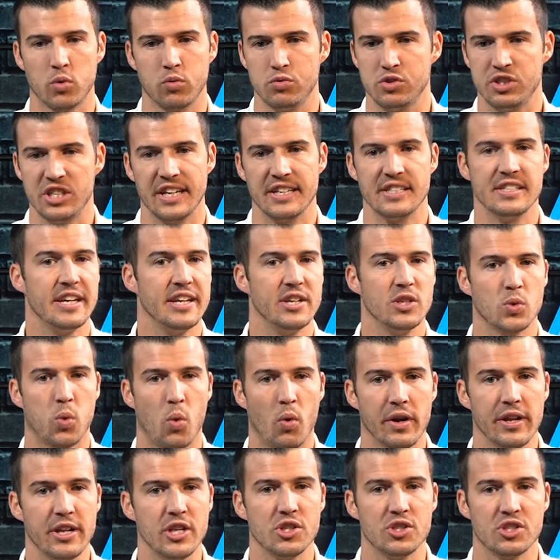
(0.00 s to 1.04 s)
16,
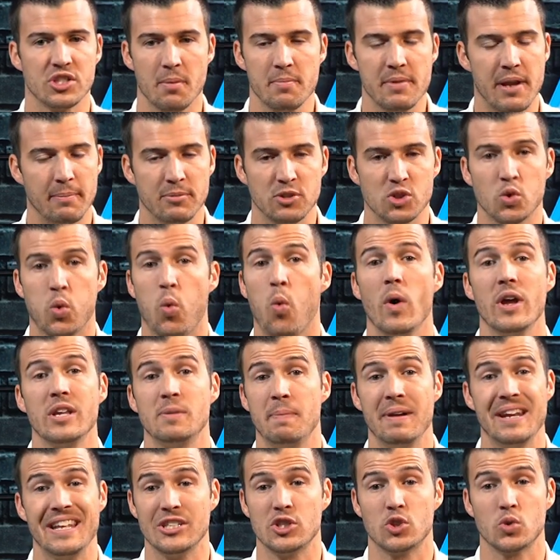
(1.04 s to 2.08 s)
20, sometimes tw- as
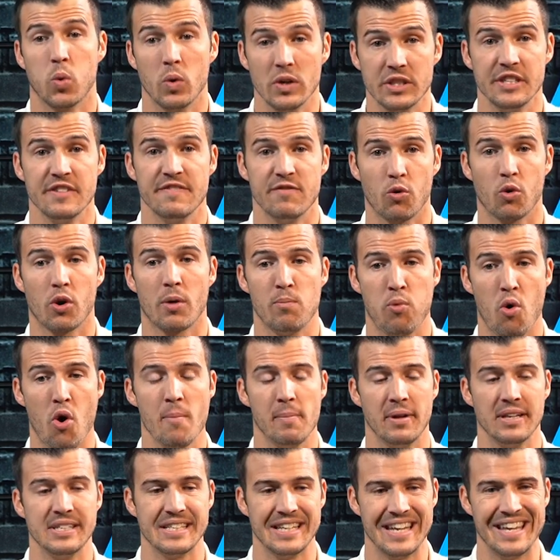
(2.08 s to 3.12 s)
many as 24
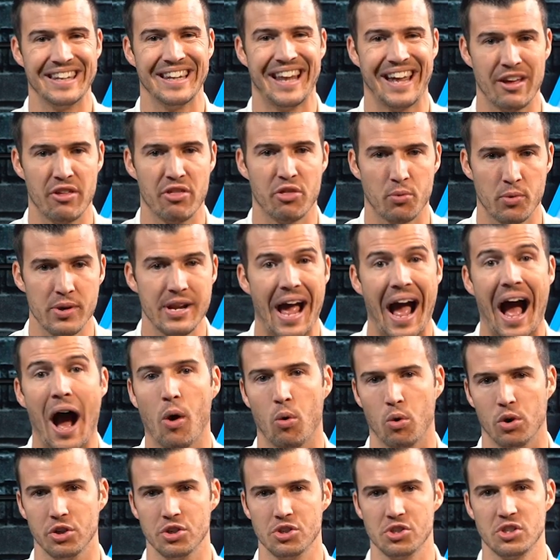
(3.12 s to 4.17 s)
appointments in like three
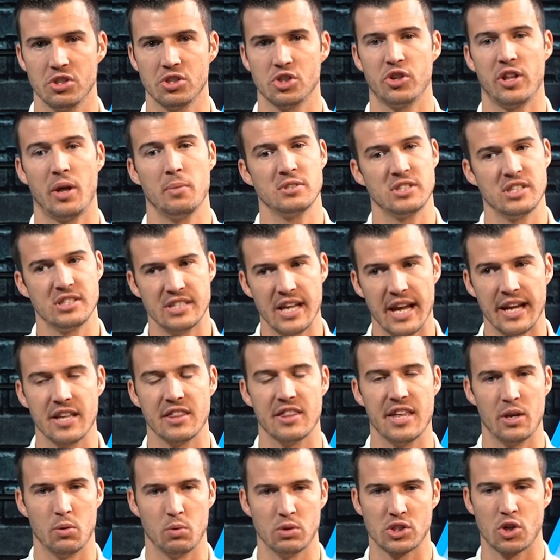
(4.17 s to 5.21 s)
hours. So that was the second
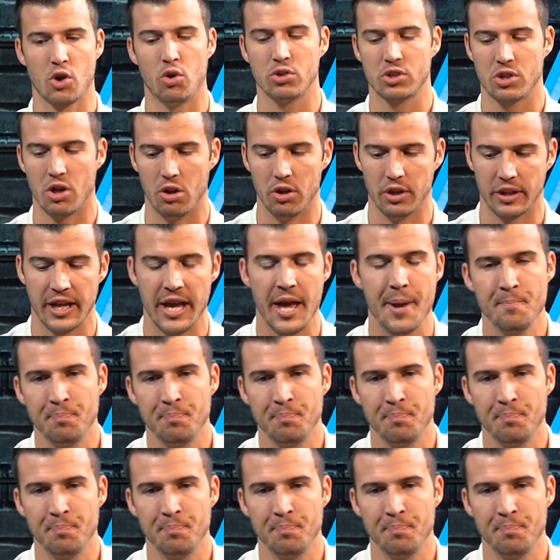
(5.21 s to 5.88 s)
thing was cold calling.